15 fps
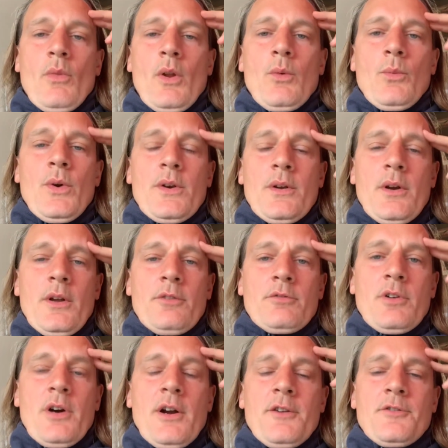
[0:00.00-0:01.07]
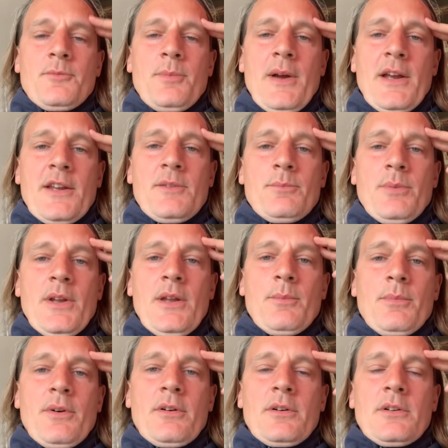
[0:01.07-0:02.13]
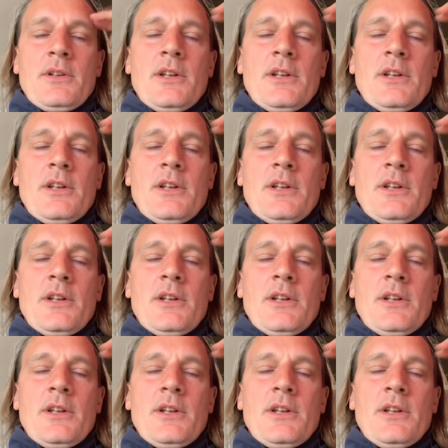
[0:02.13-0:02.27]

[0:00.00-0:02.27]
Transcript: When I arrived back in Peterborough,